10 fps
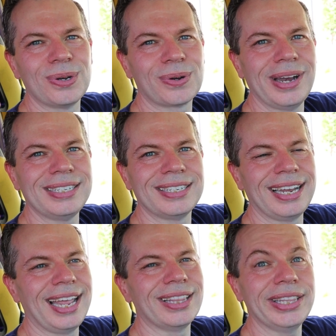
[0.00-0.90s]
you create
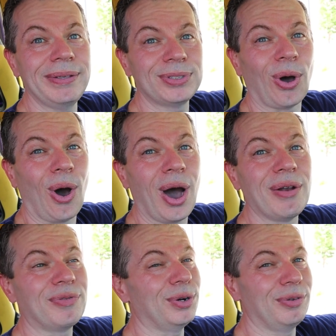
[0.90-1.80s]
today lives
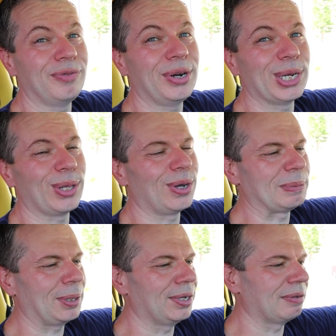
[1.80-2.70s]
on for a very long
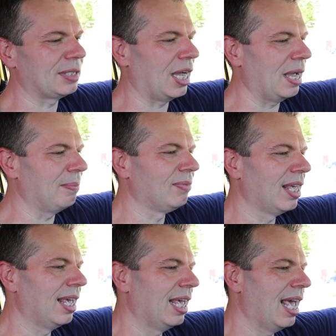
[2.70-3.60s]
period of time
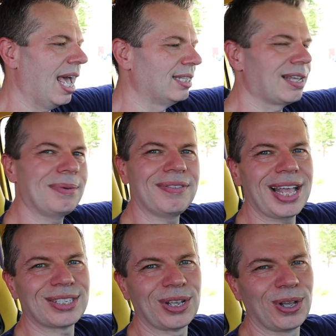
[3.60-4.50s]
and some of
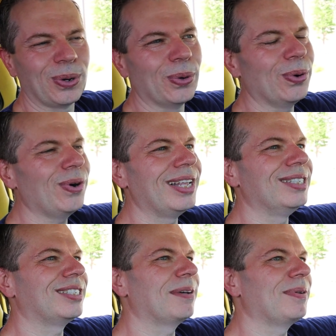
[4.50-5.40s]
that's cool
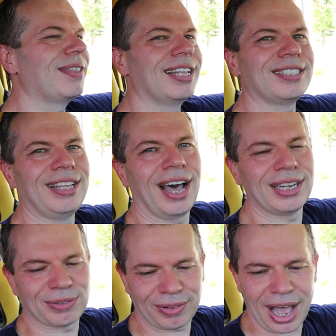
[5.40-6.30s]
and some of that's not
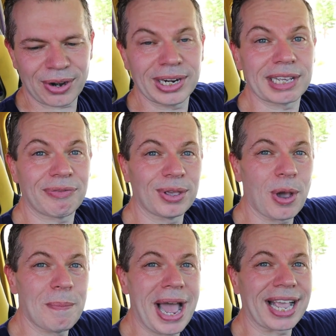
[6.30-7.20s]
as flattering if you
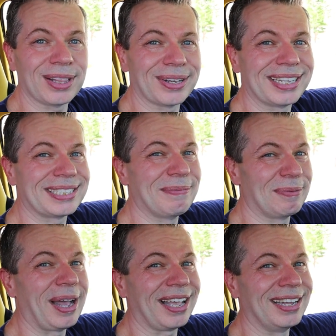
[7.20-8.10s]
go back and look at some
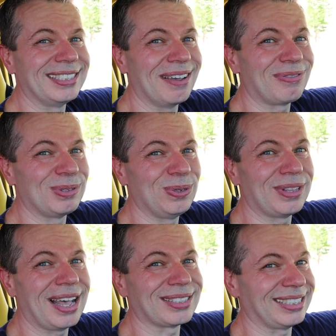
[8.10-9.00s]
of my content from
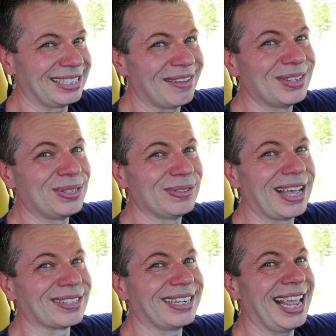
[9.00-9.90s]
2007
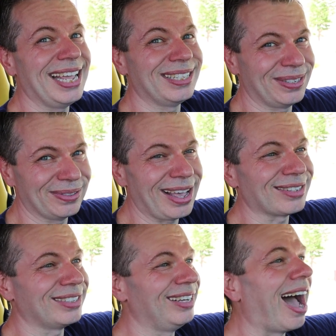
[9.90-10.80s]
2008
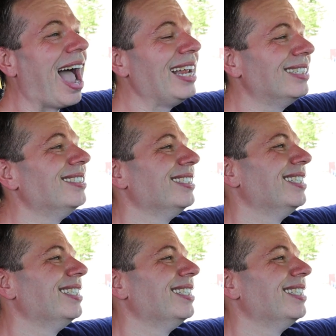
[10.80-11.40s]
2009